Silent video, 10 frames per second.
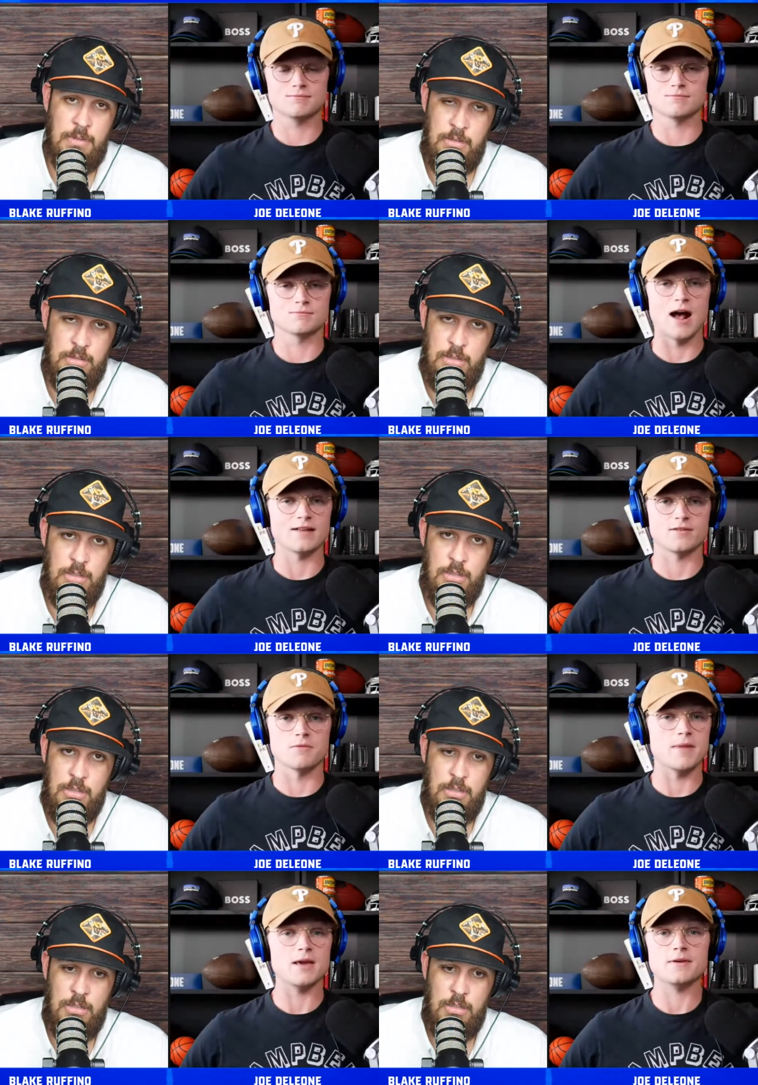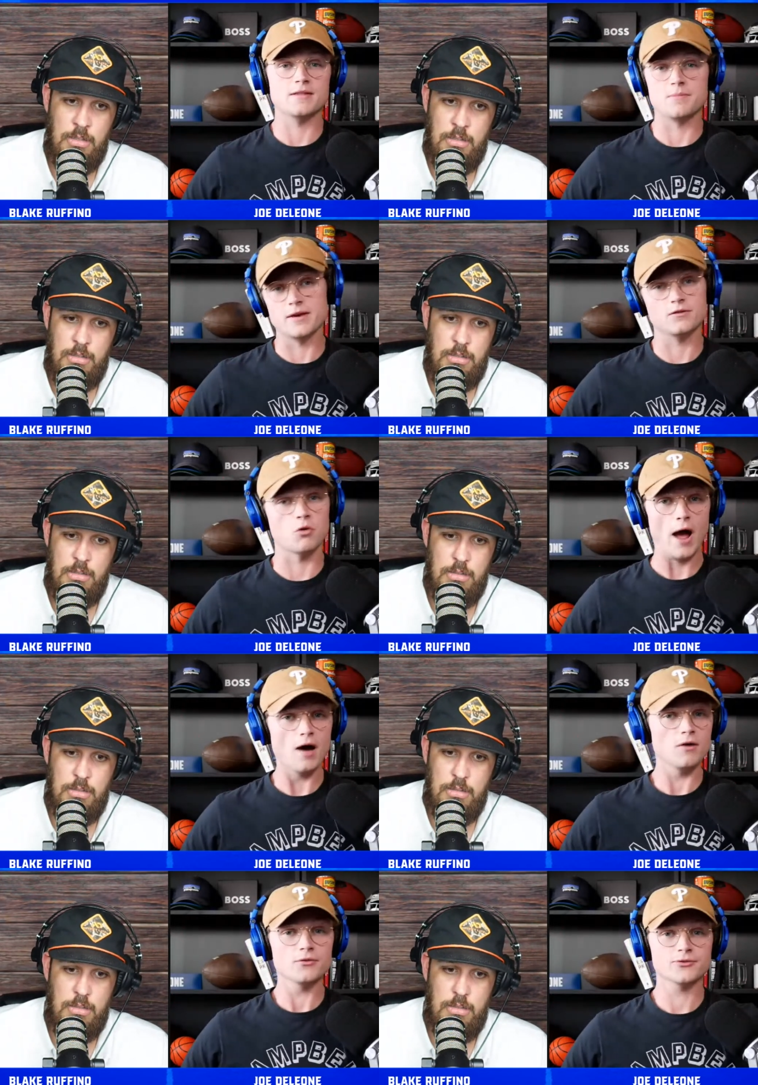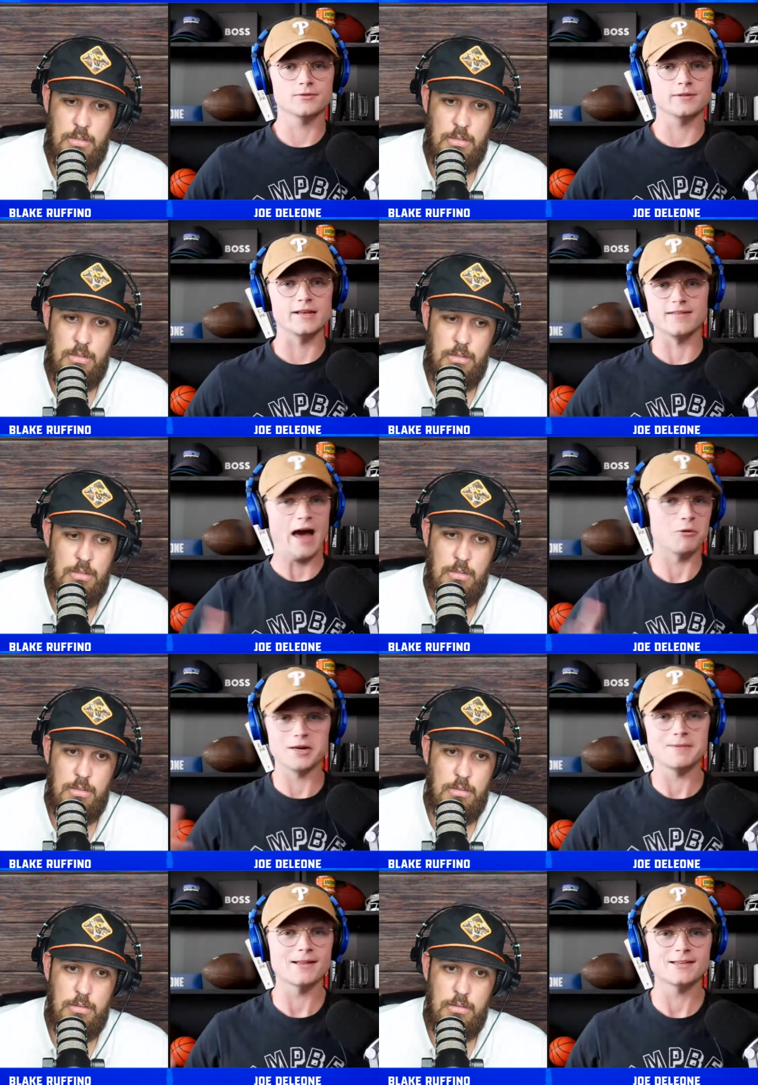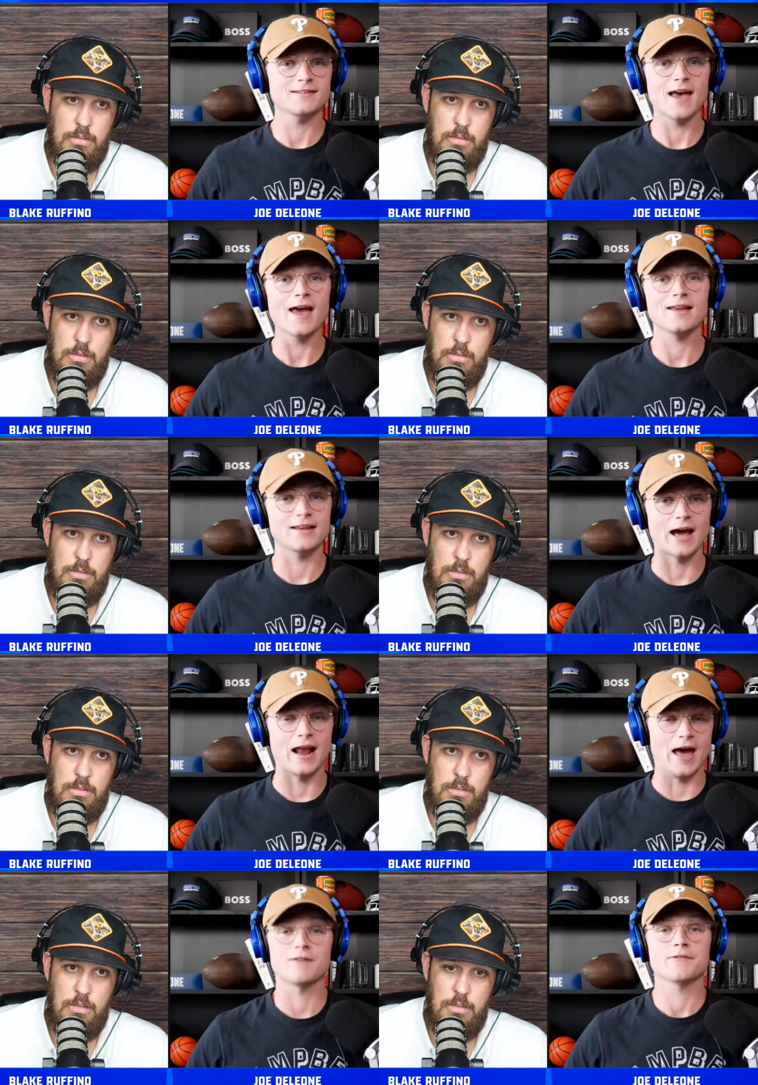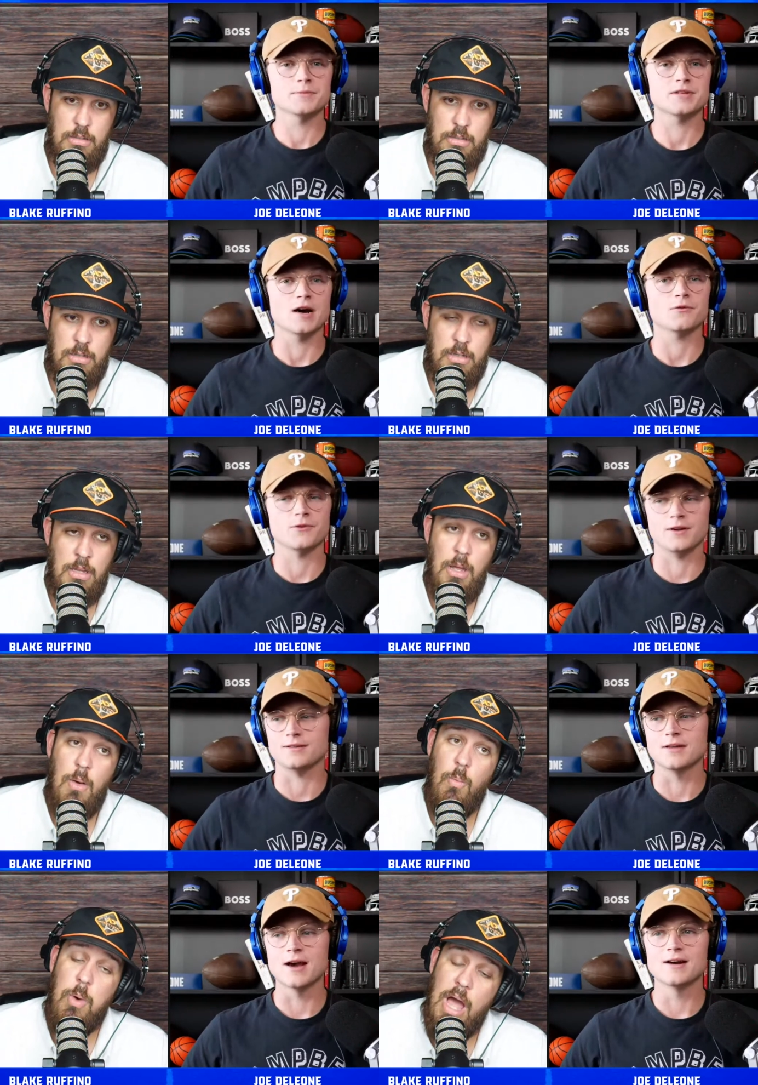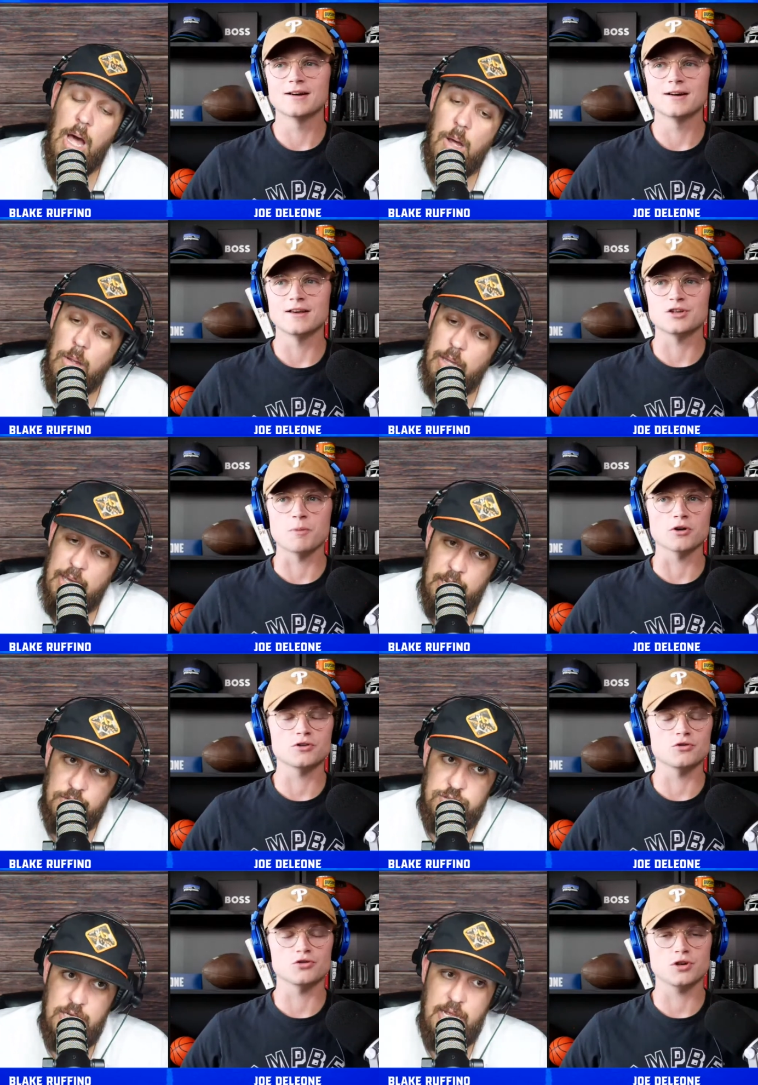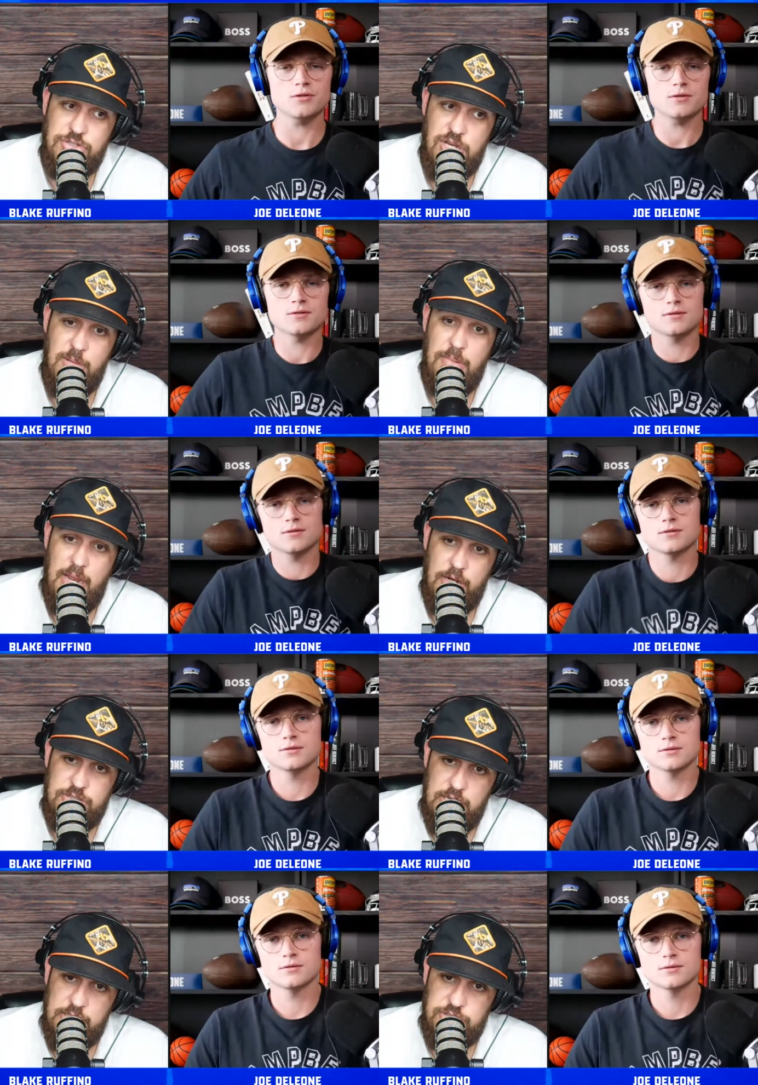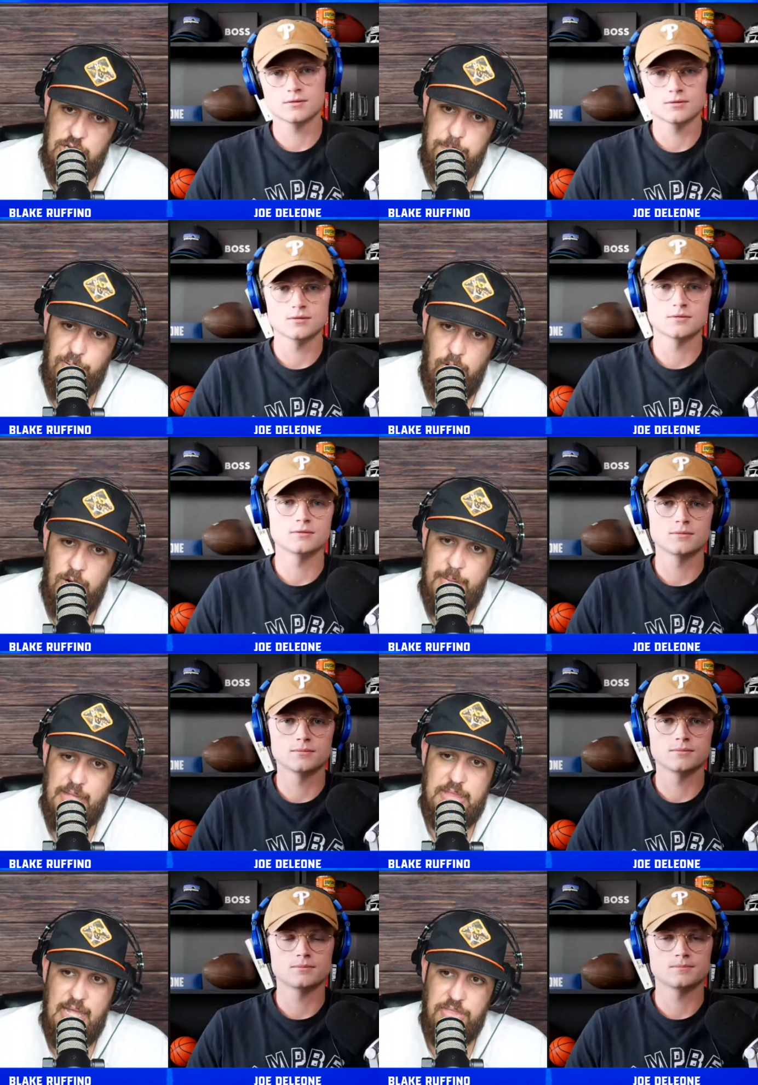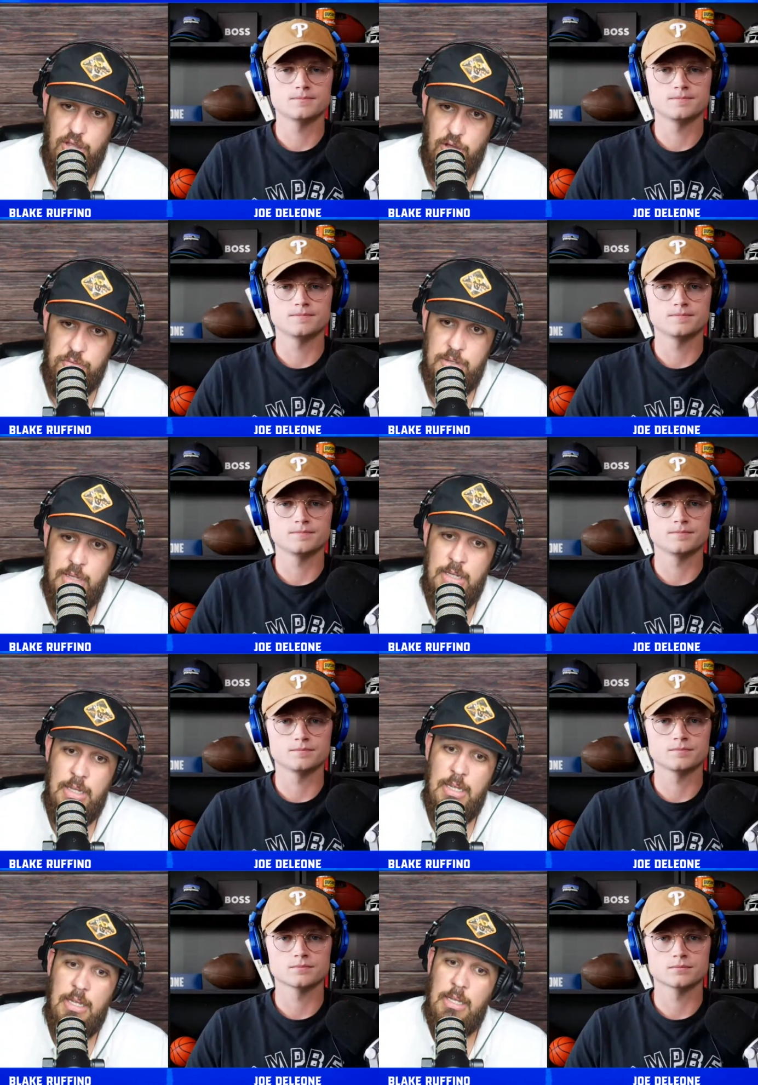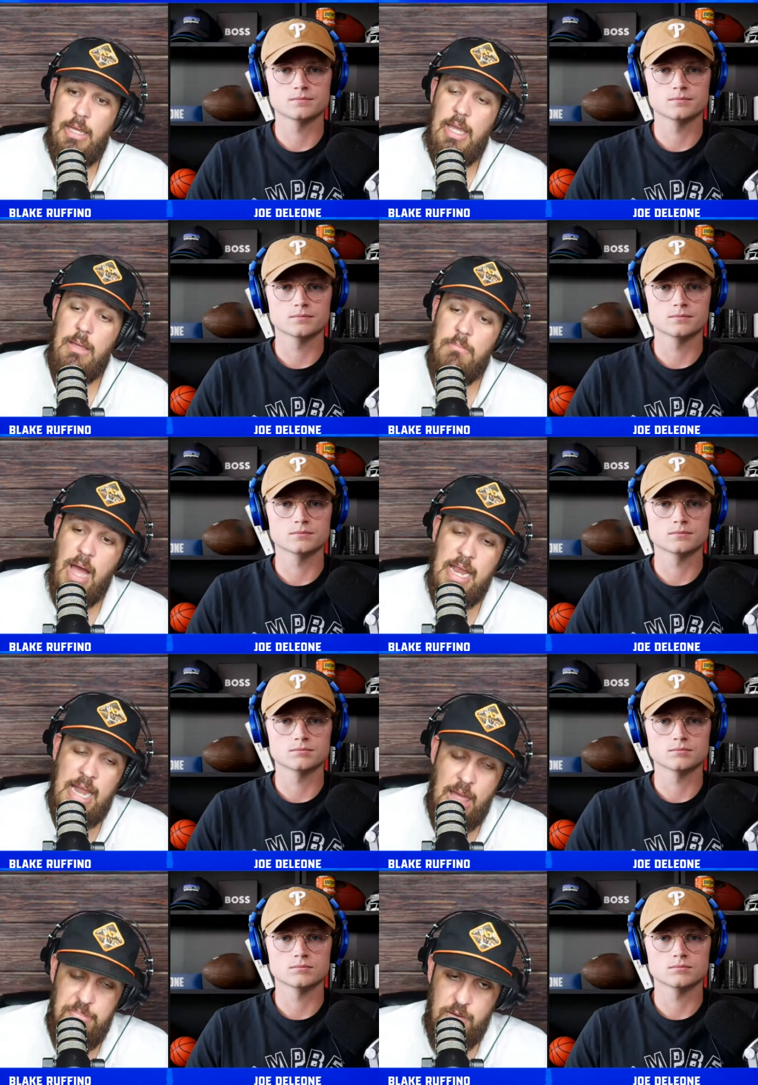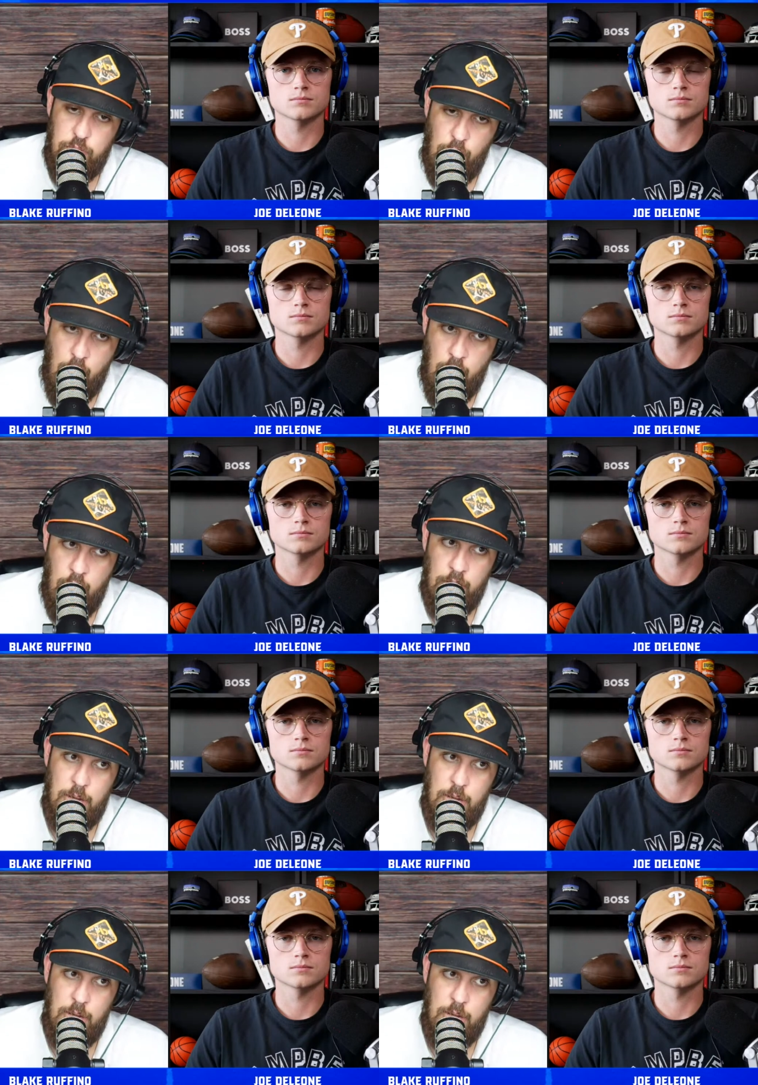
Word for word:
Speaker 1: roster maybe in the Big Twelve. Is that what he meant to say? And he got ahead of himself and he
Speaker 2: well he here's, an here's an interesting part about that though. He might not be wrong